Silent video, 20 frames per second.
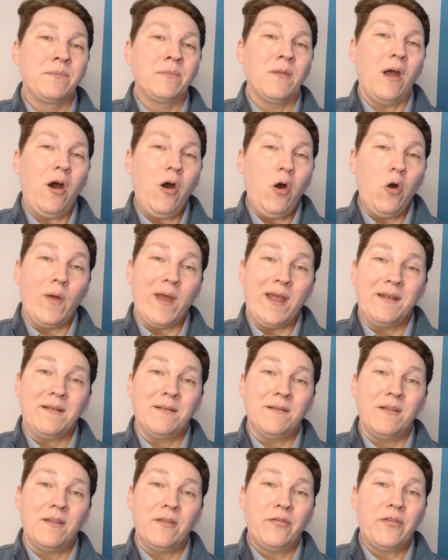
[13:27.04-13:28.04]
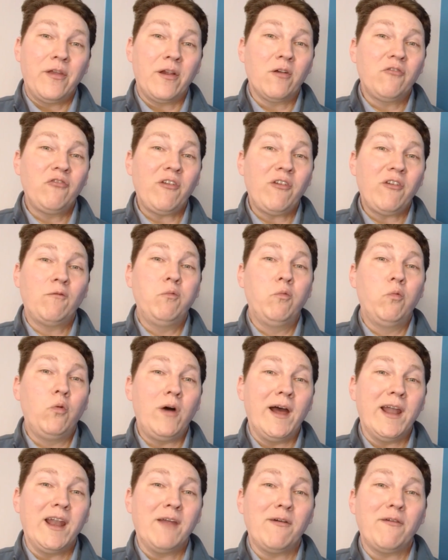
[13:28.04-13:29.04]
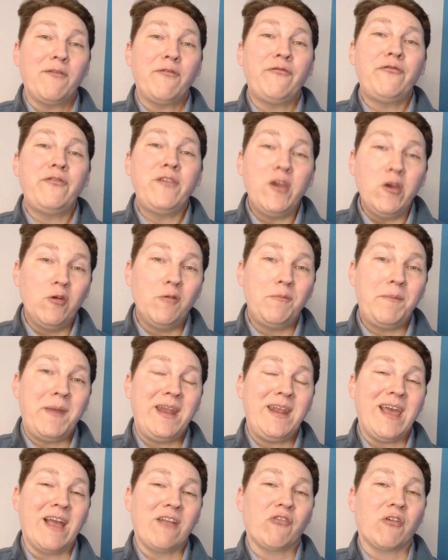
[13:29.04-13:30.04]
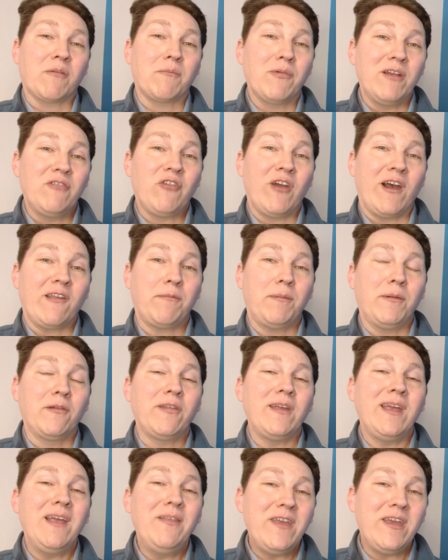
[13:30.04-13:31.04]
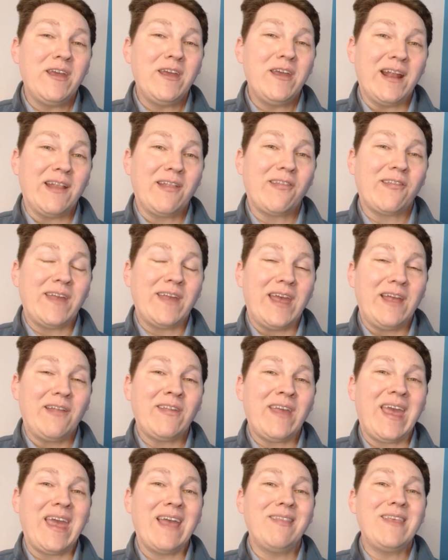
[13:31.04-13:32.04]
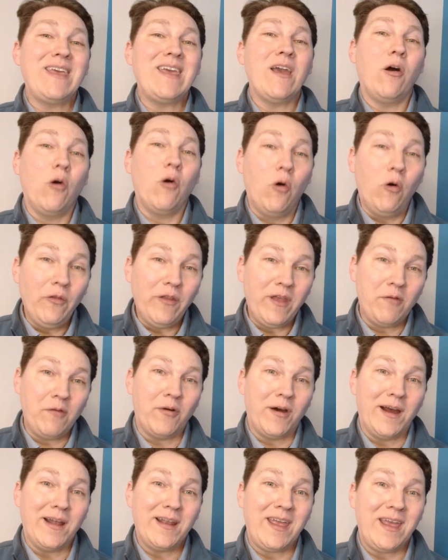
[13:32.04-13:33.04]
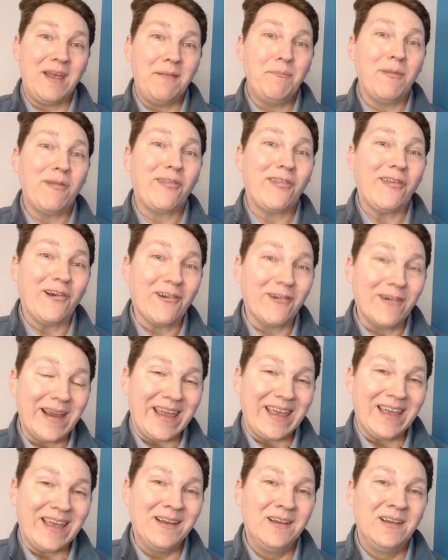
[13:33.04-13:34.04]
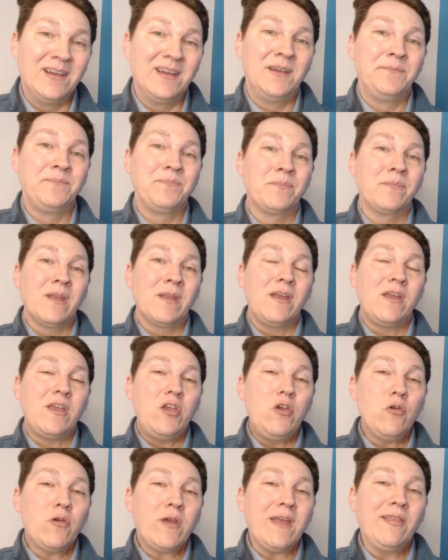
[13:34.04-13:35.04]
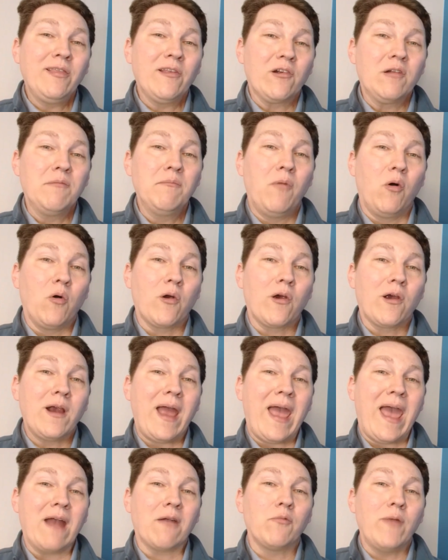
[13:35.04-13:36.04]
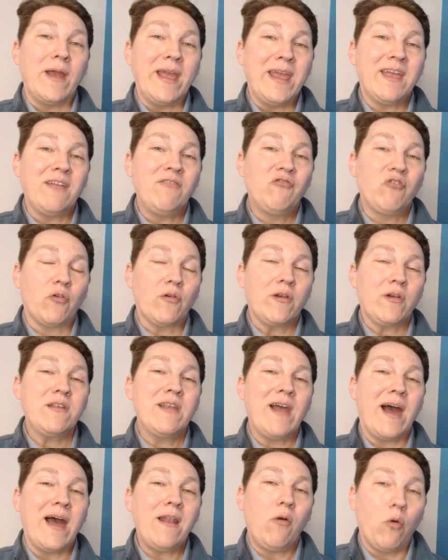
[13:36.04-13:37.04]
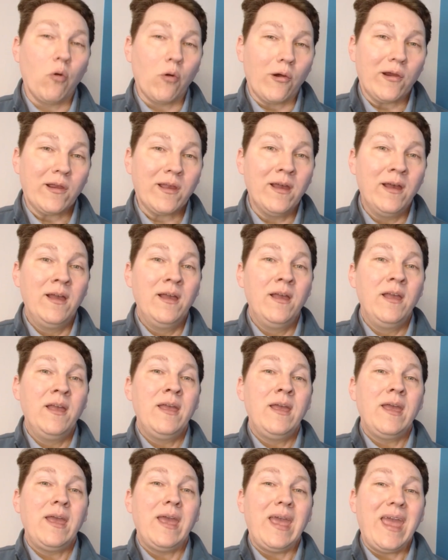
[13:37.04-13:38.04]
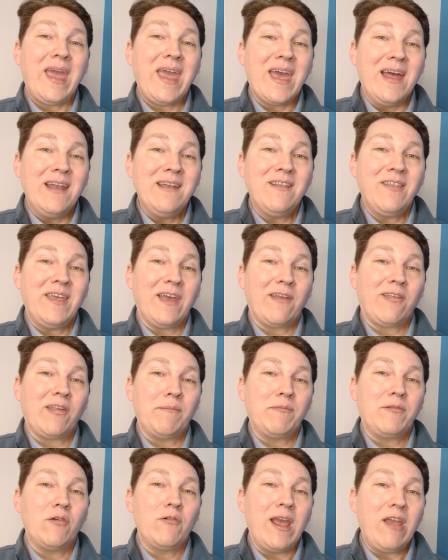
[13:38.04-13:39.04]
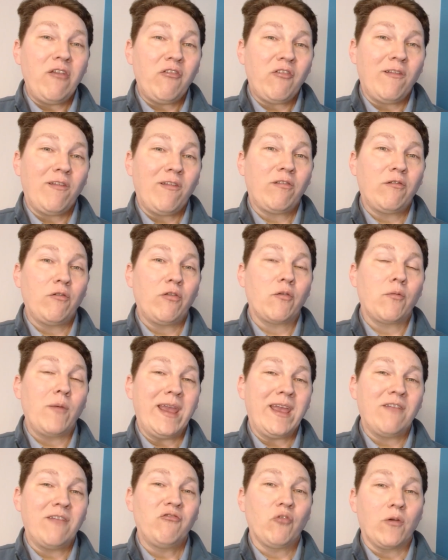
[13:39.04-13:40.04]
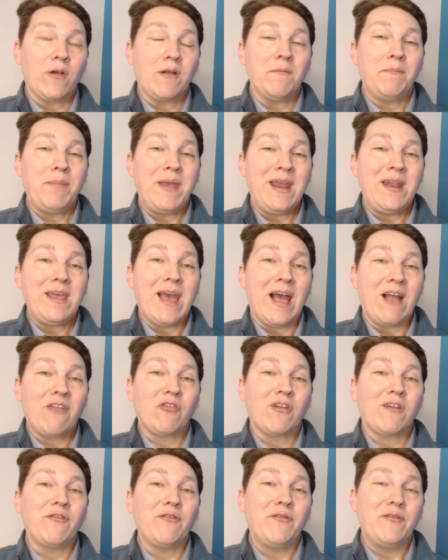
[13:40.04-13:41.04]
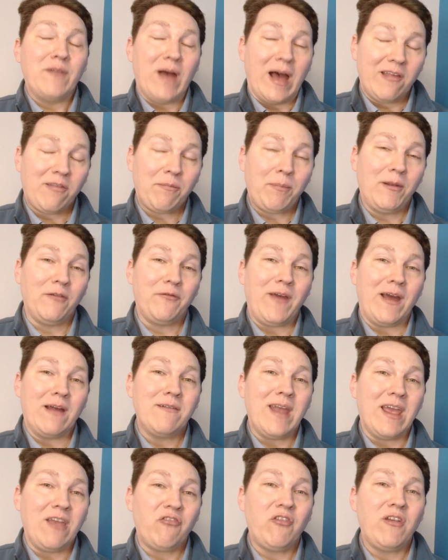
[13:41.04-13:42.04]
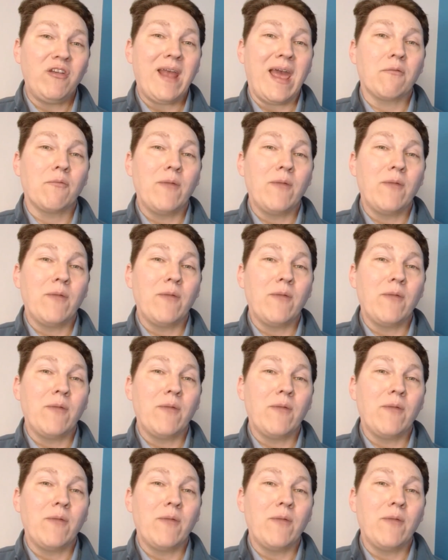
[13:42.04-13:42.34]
Oh, and they're just one of a few pediatric bridge hospitals in the United States and the only one in Missouri. You can learn more at rankinjordan.org, and they accept donations through the Rankin Jordan Pediatric Hospital Foundation at